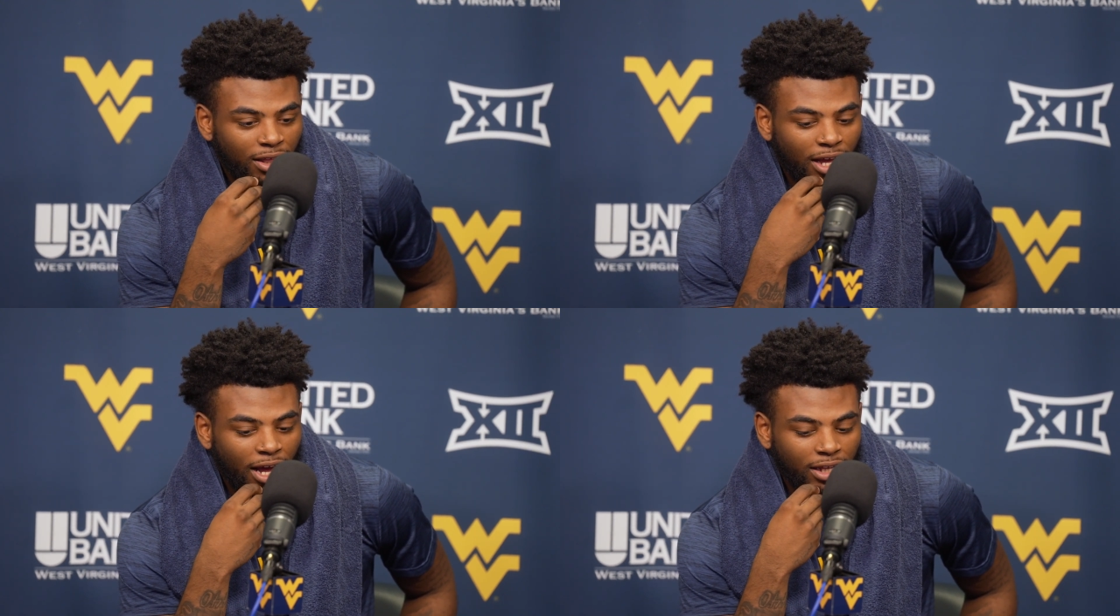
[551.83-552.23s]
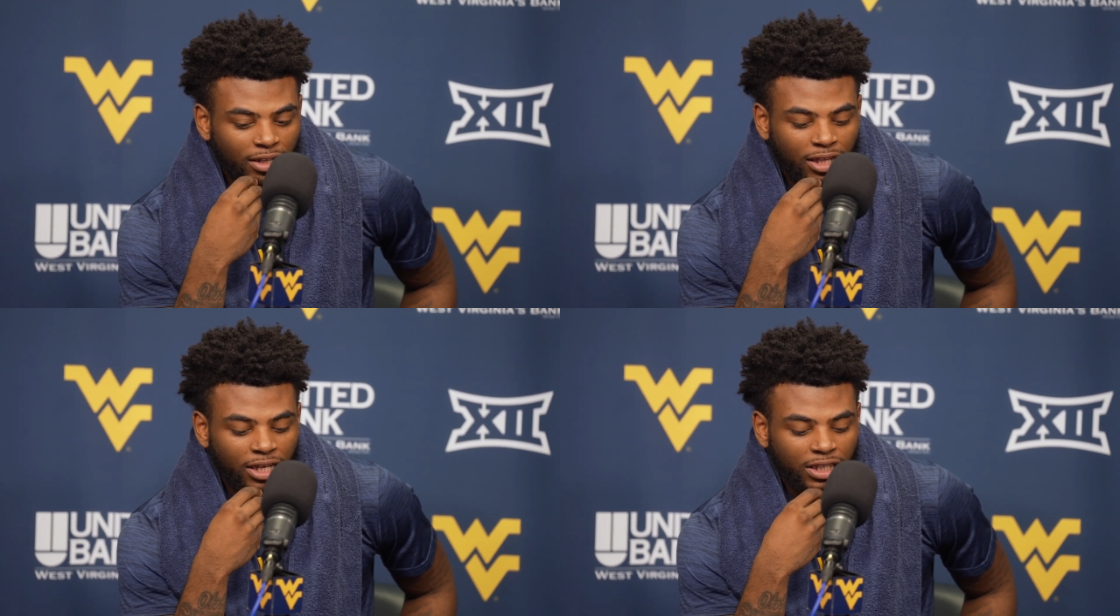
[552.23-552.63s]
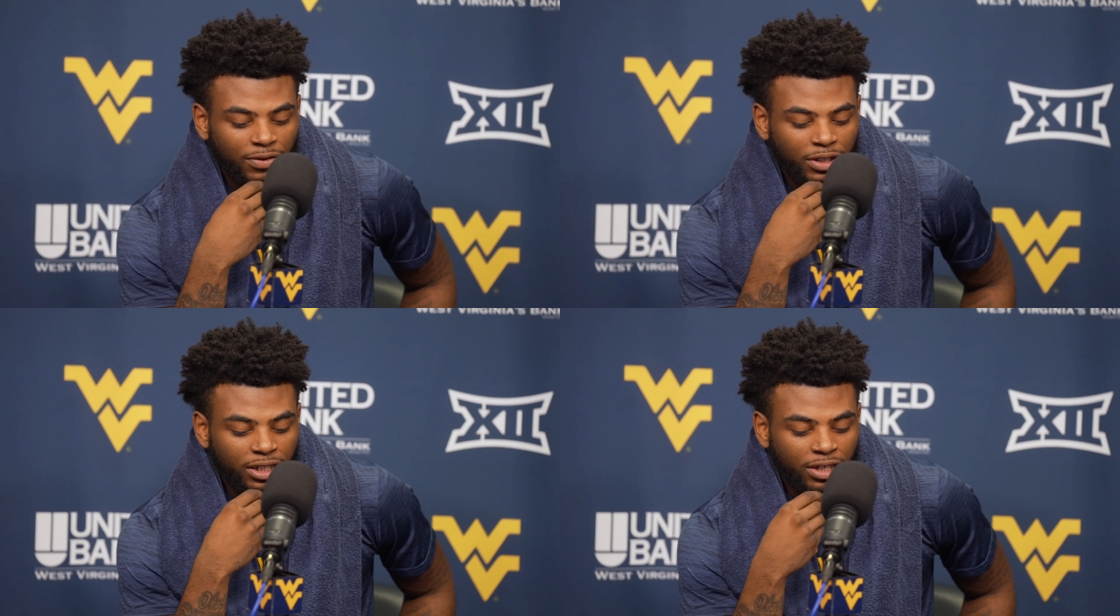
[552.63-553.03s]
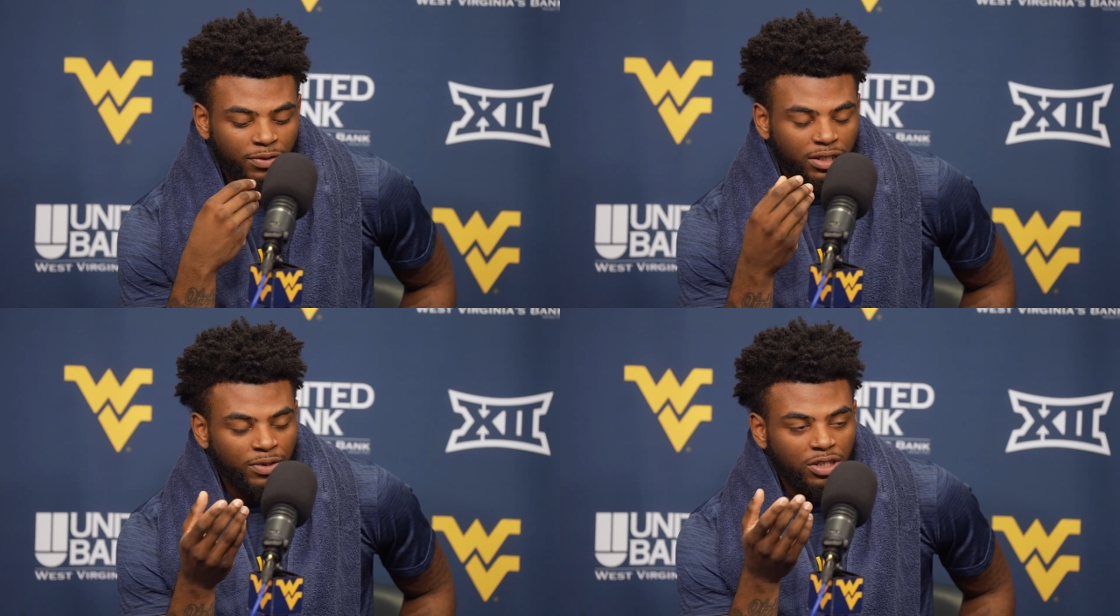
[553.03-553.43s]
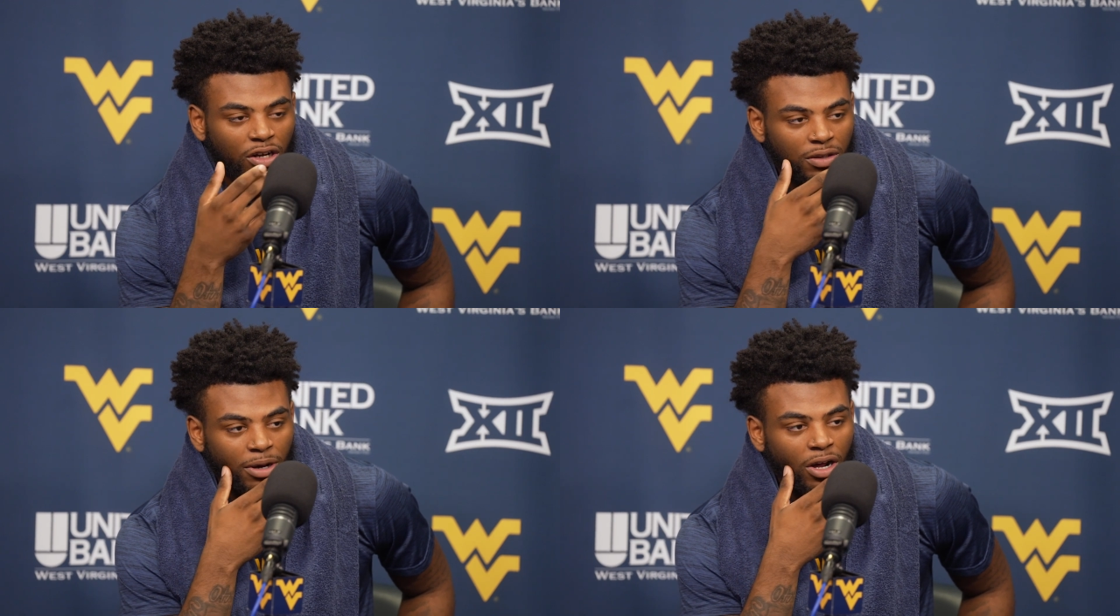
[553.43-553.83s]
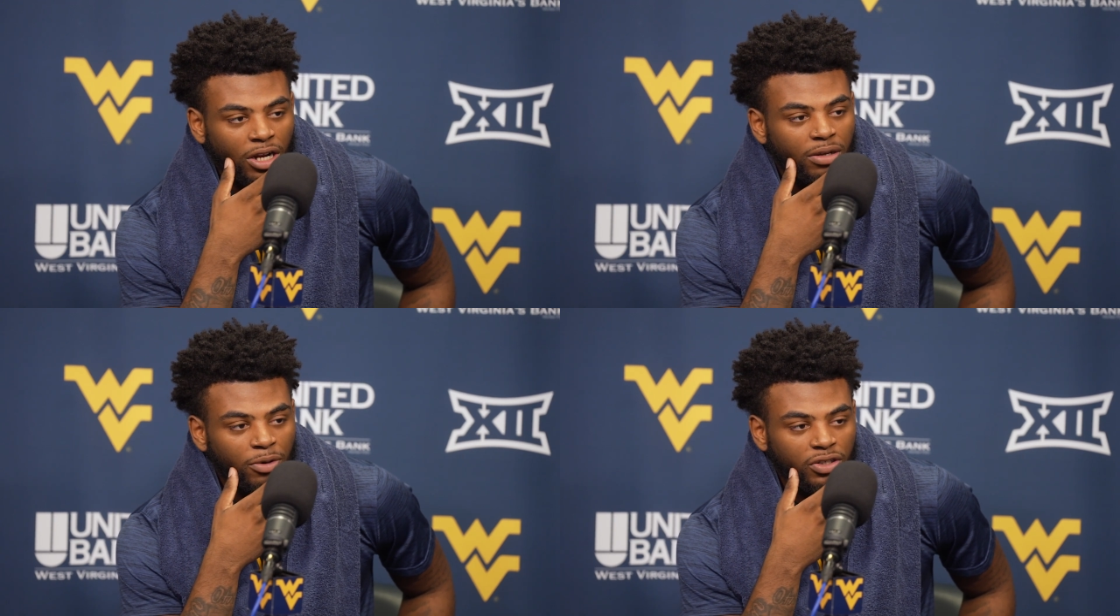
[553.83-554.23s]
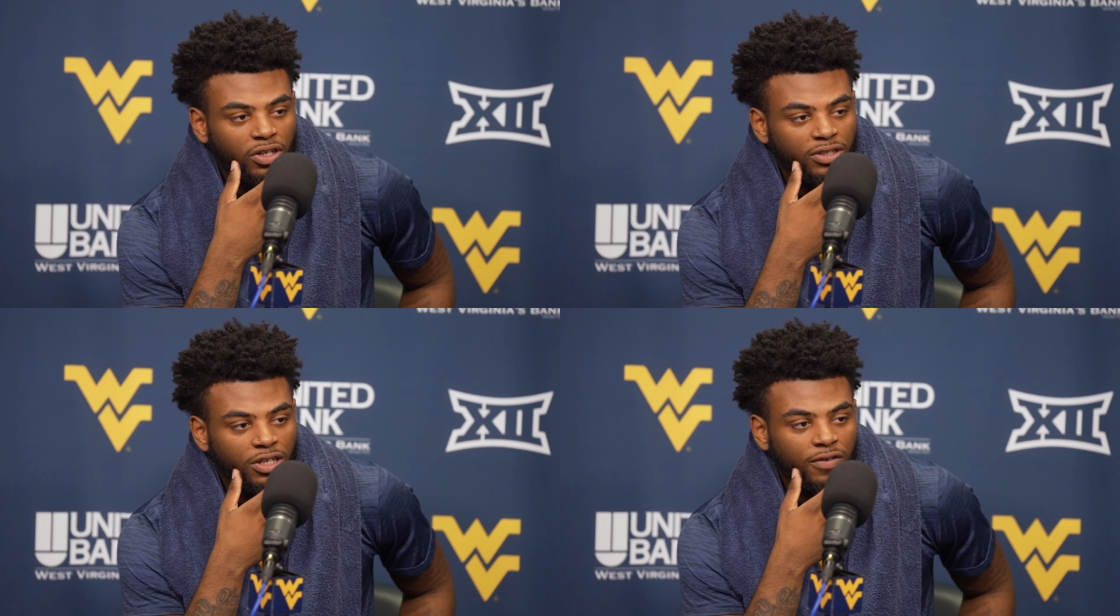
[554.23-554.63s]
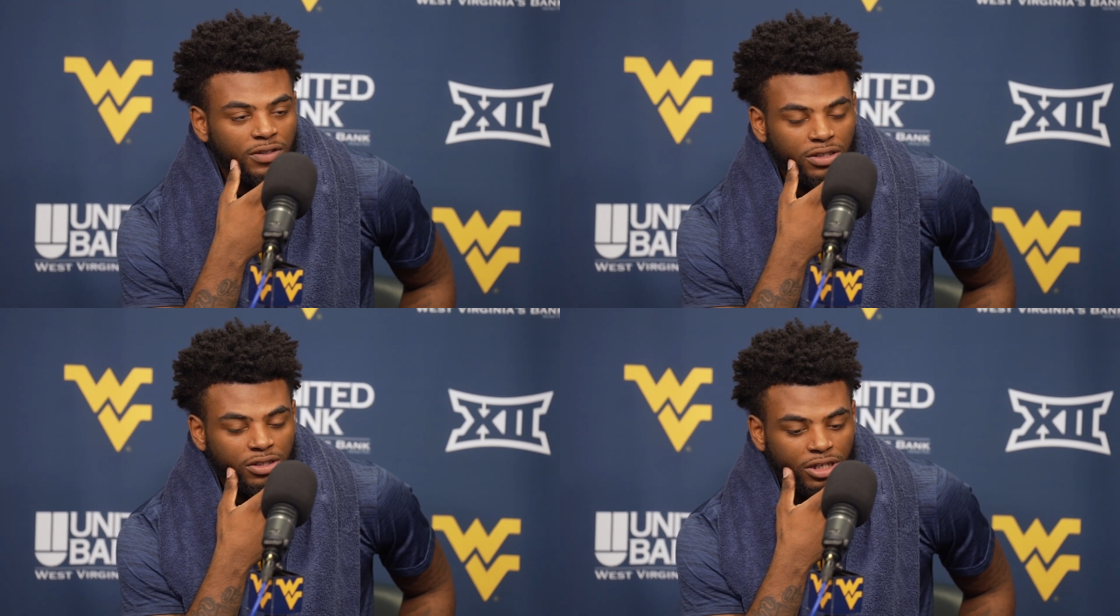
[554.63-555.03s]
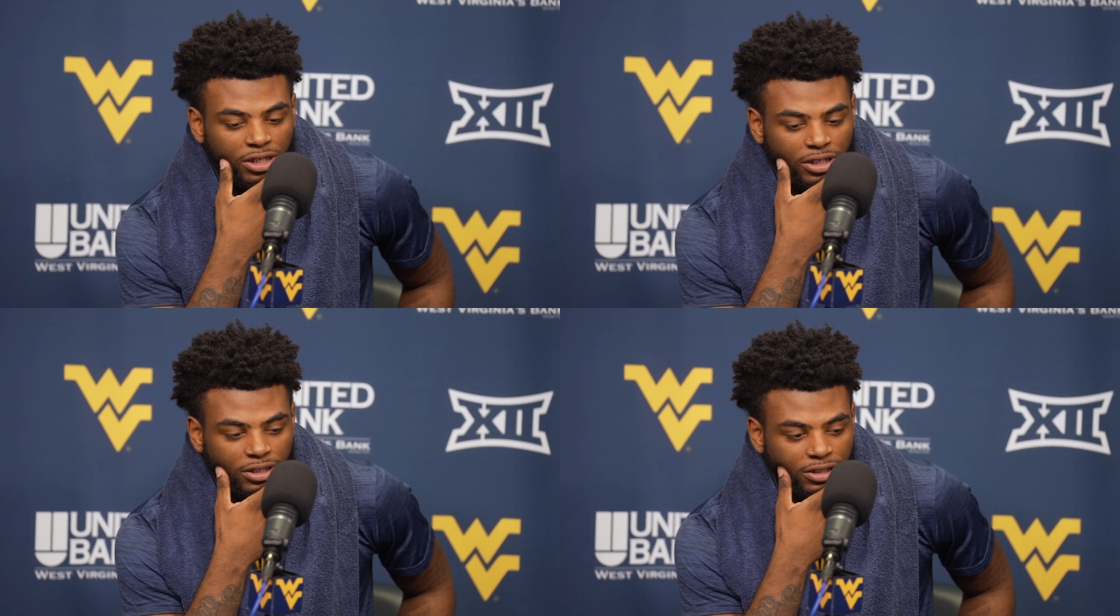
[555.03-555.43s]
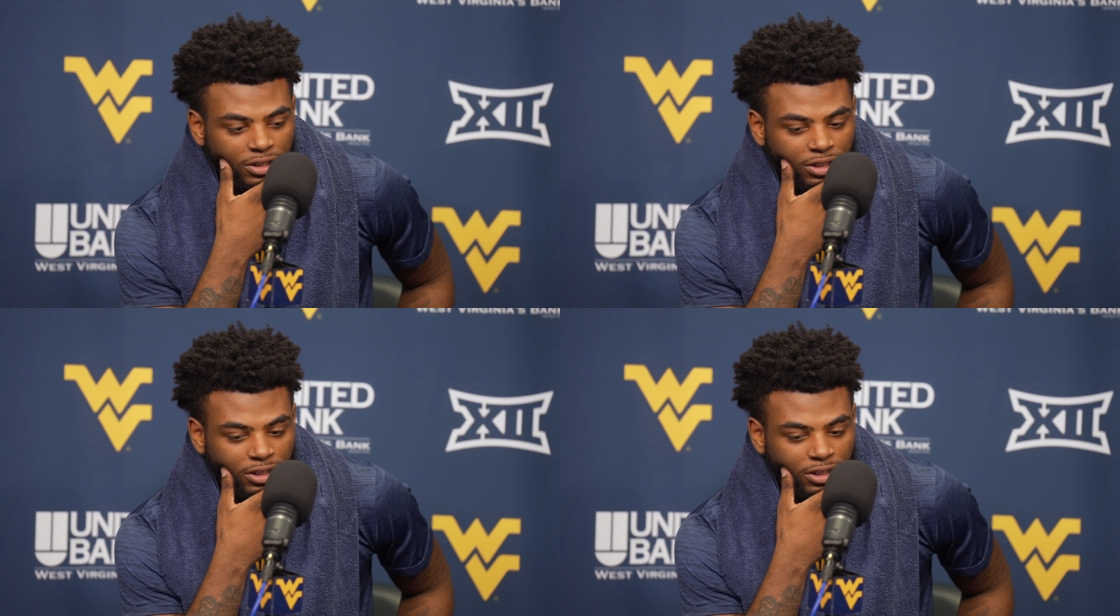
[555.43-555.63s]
a lot of things that we did, we, we talked about it amongst ourselves, and uh,